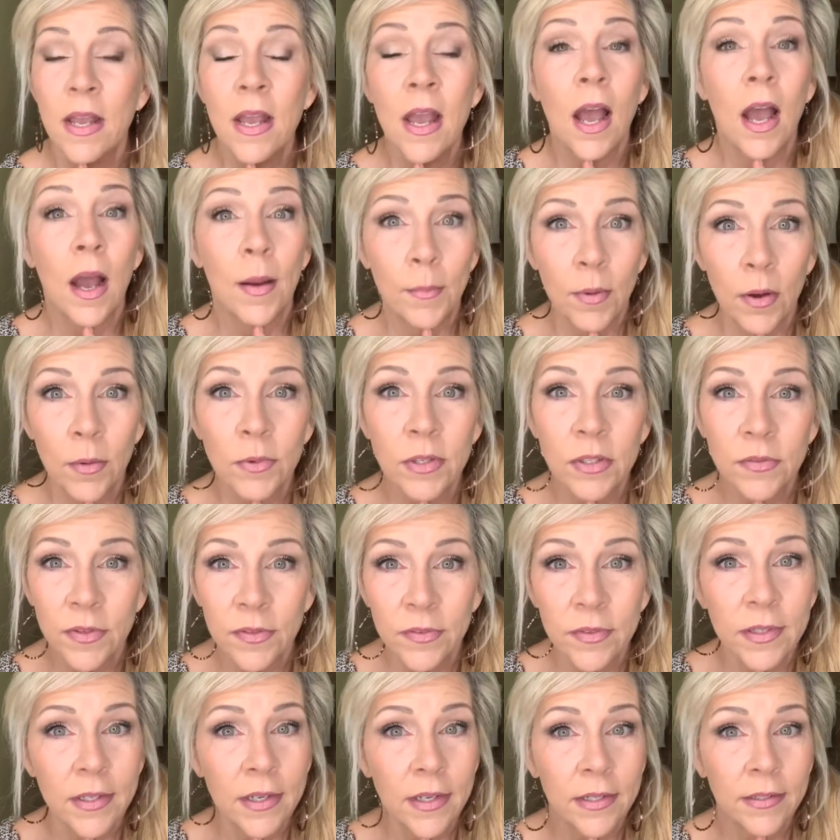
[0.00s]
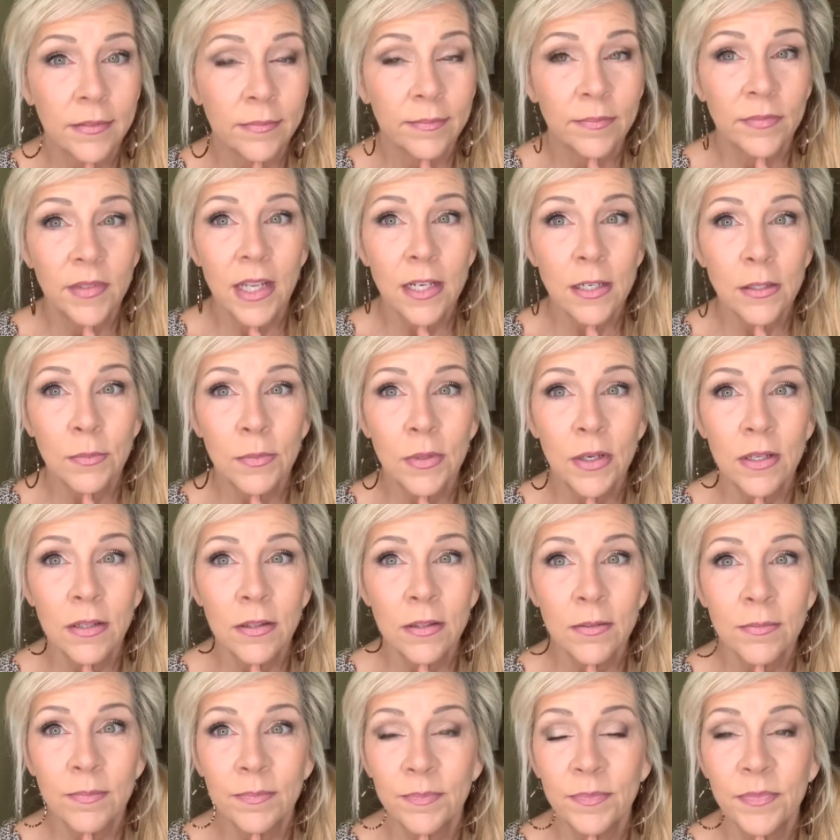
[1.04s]
I'm almost 58. Next month,
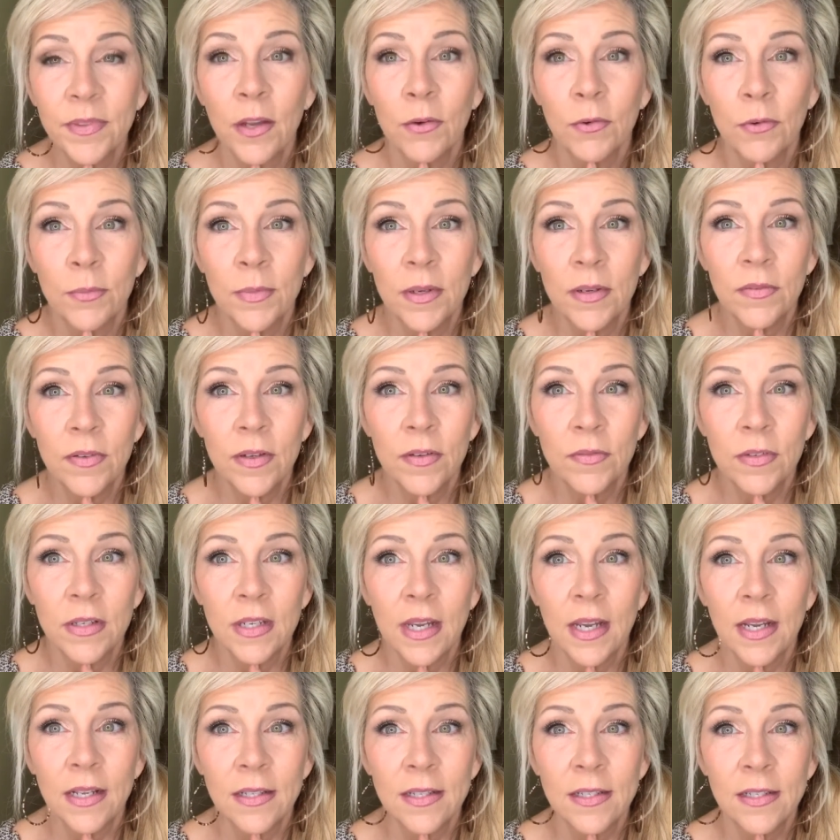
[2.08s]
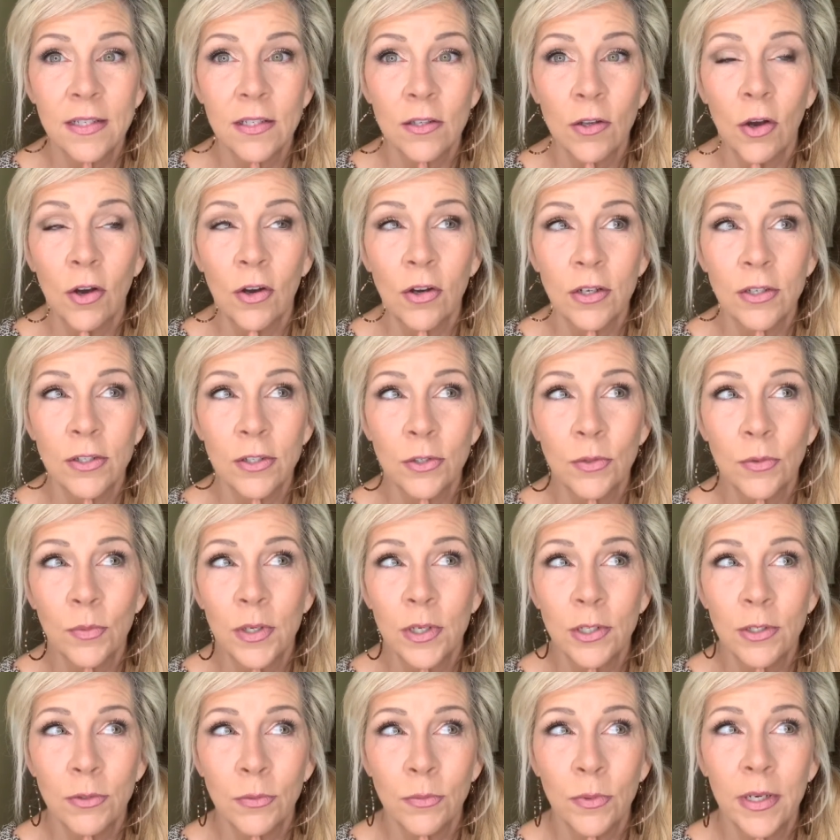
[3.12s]
I will be 58. This is August
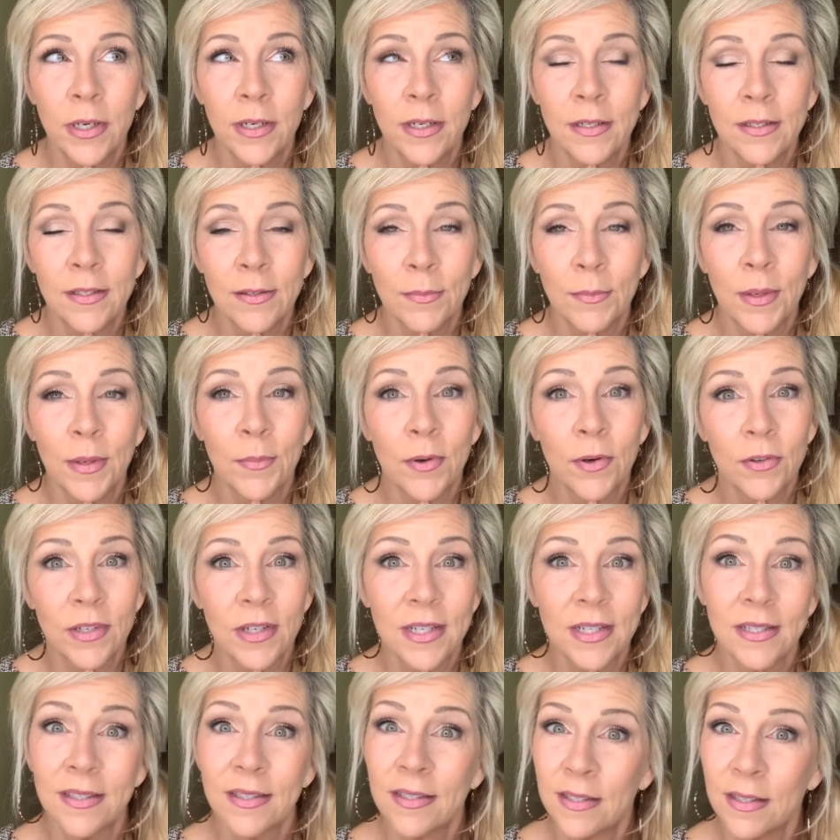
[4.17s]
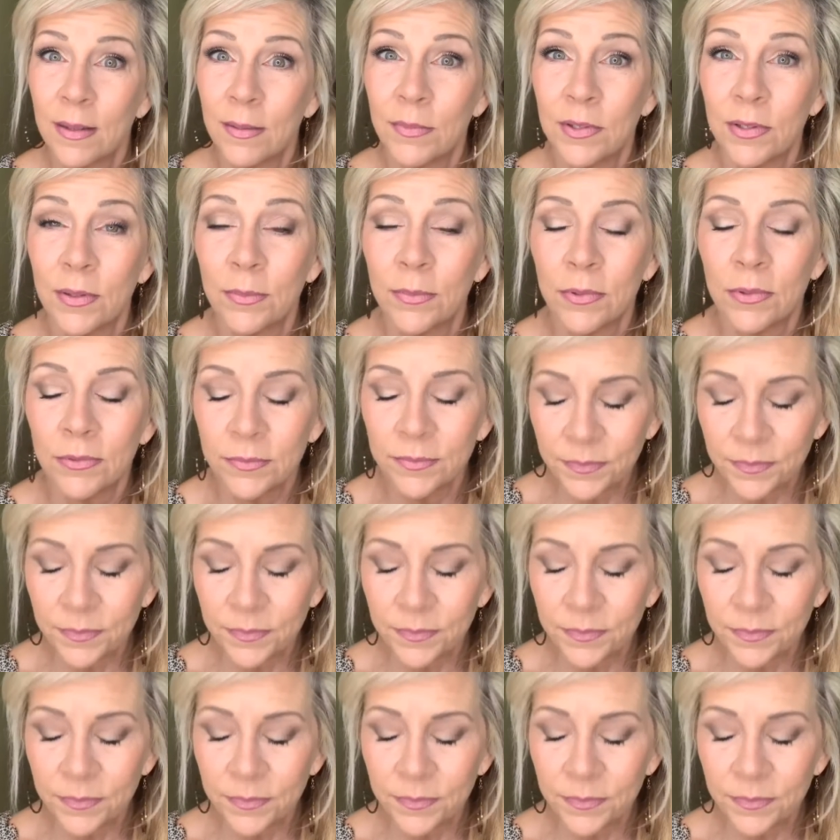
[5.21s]
2020, so my birthday's in September.